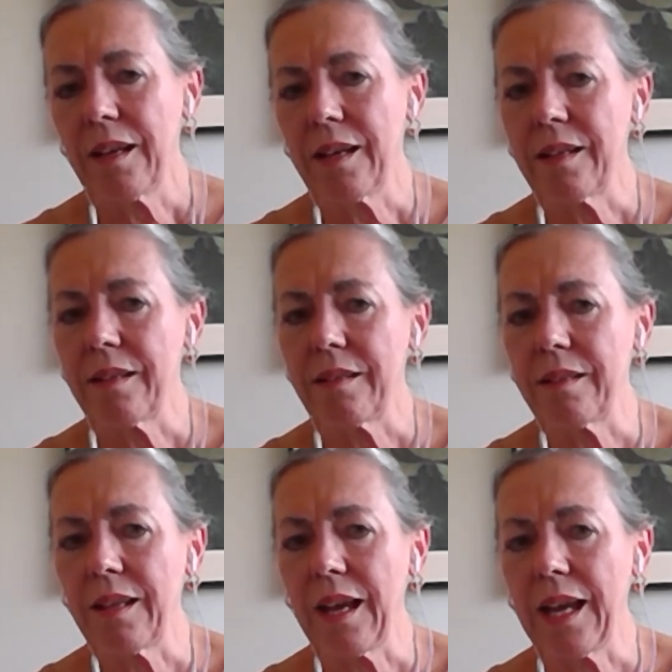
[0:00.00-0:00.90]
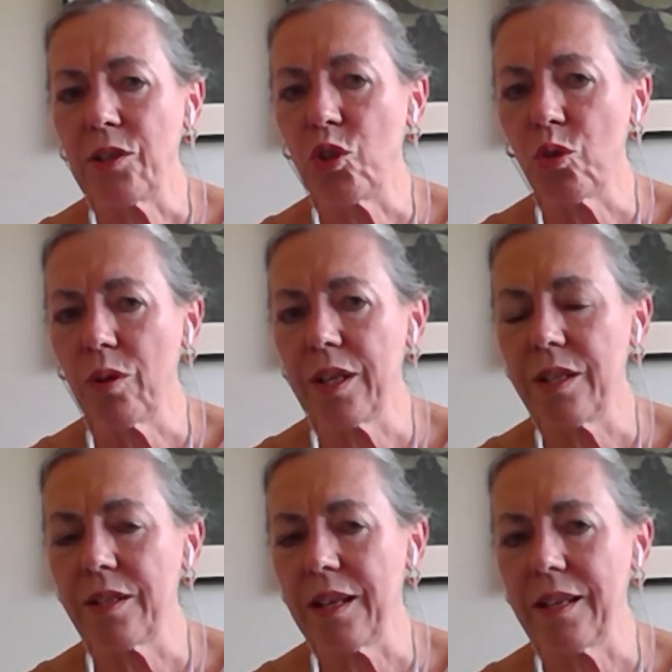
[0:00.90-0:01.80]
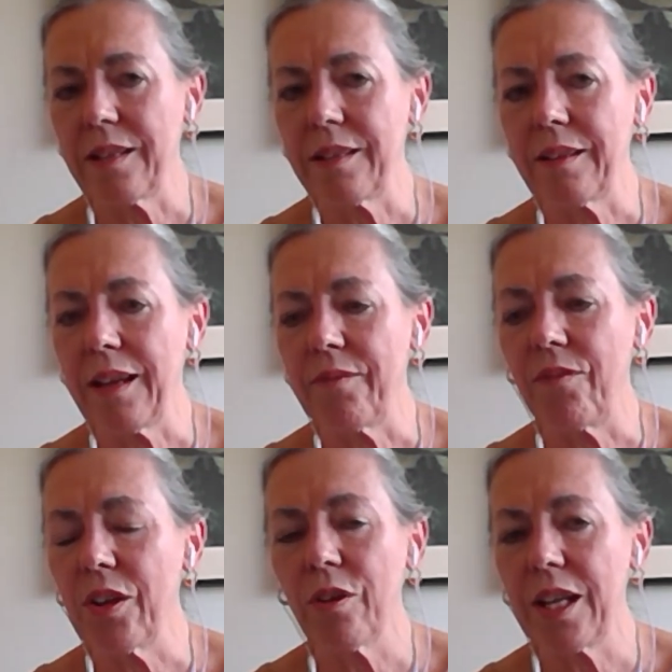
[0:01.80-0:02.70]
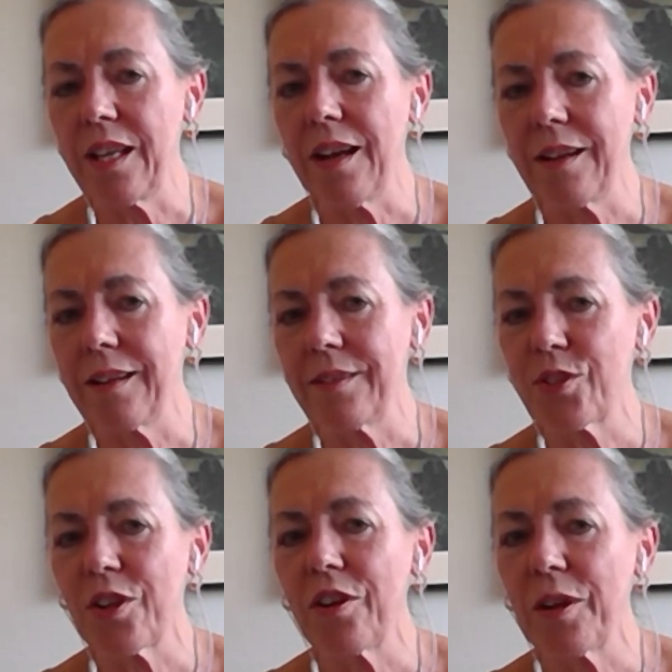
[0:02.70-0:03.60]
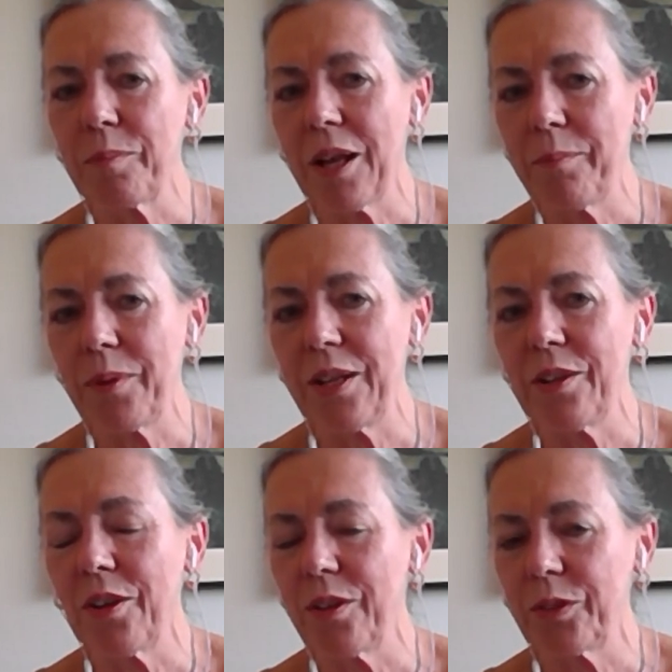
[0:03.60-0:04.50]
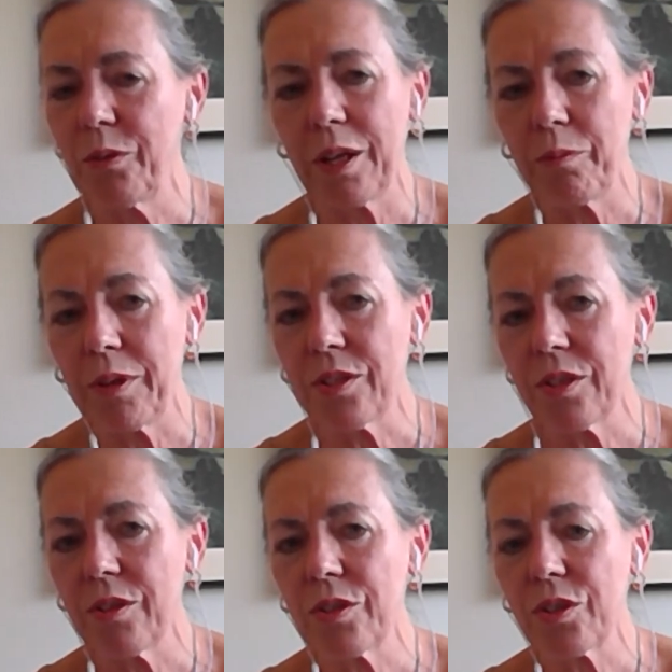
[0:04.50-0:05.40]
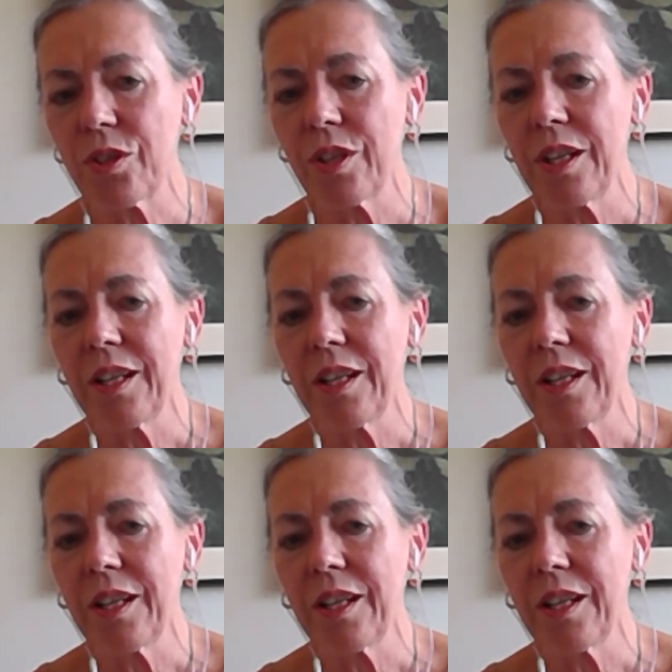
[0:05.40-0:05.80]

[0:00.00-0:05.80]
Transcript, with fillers: uh, I joined a, a, very young startup company called Cray Research